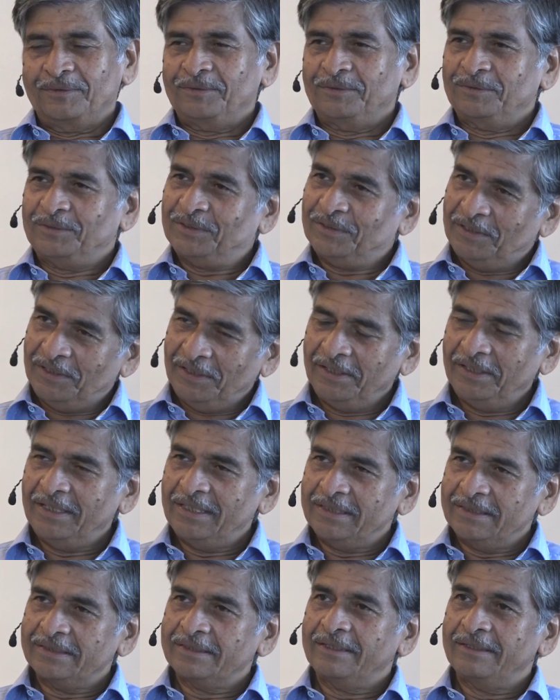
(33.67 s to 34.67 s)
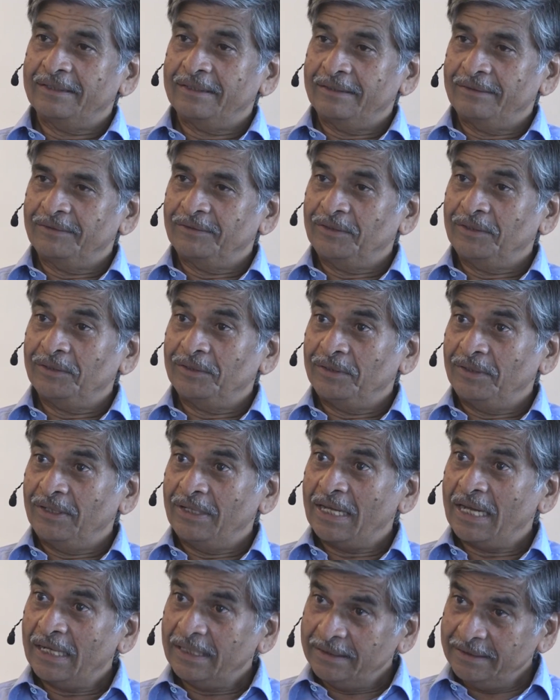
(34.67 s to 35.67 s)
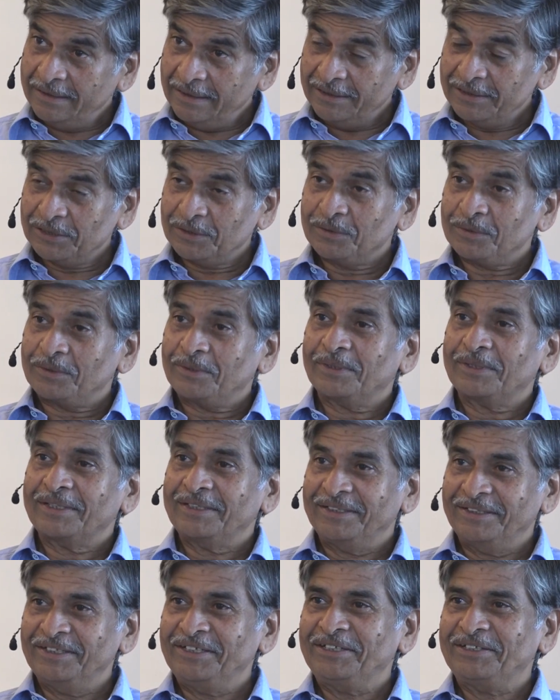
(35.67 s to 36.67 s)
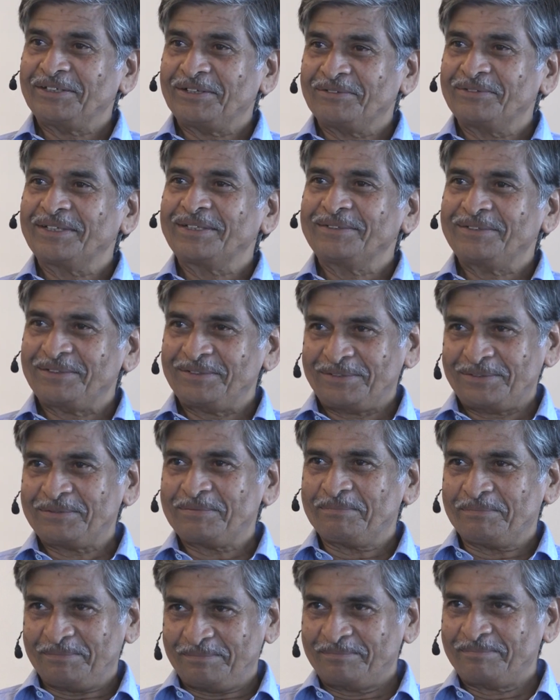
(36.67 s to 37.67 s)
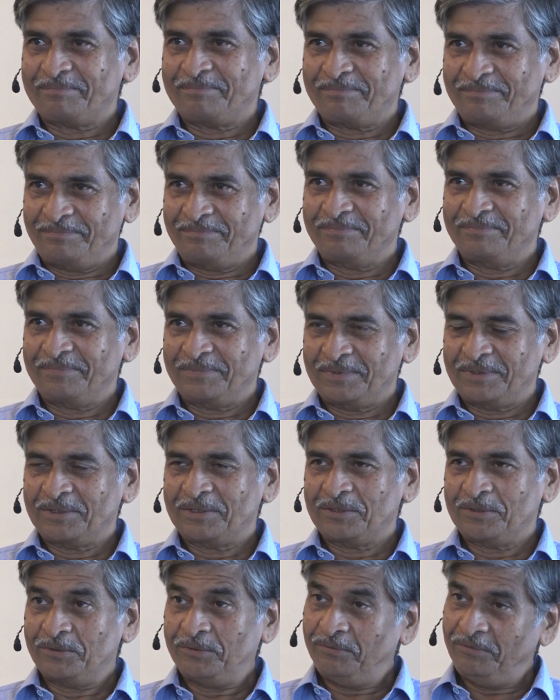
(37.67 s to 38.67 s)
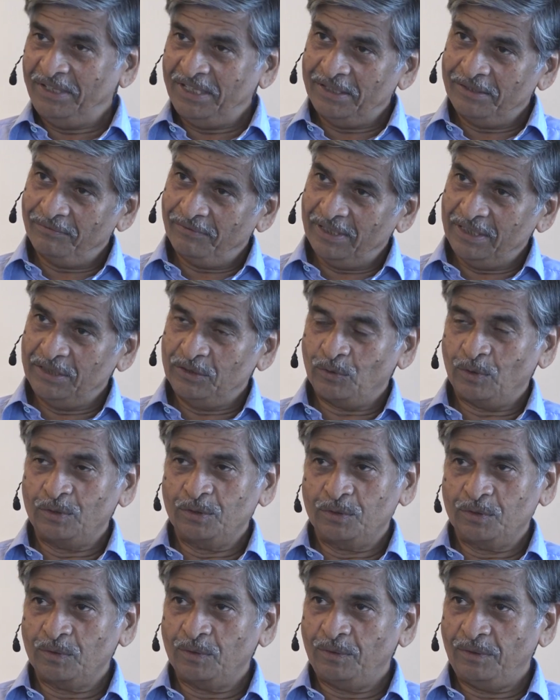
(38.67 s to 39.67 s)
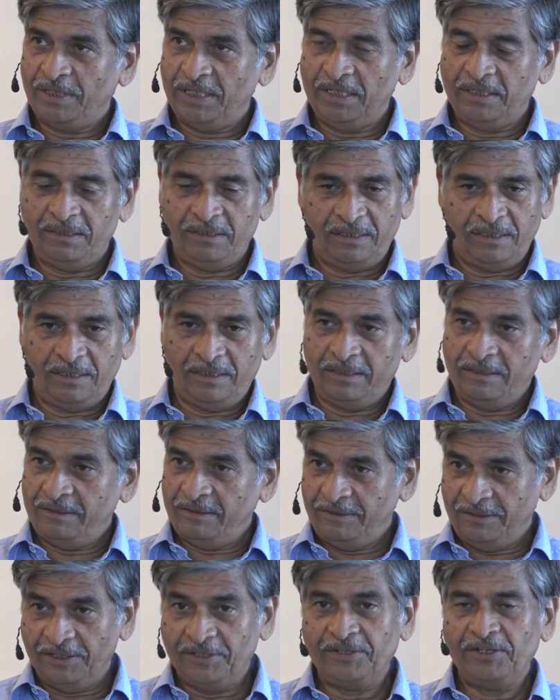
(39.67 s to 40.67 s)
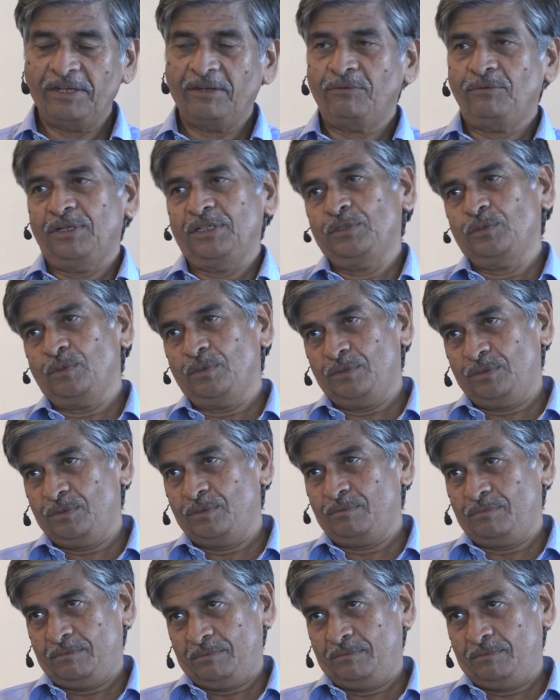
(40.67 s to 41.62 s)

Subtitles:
Skin is the largest organ in our system, weight wise also and the area wise also.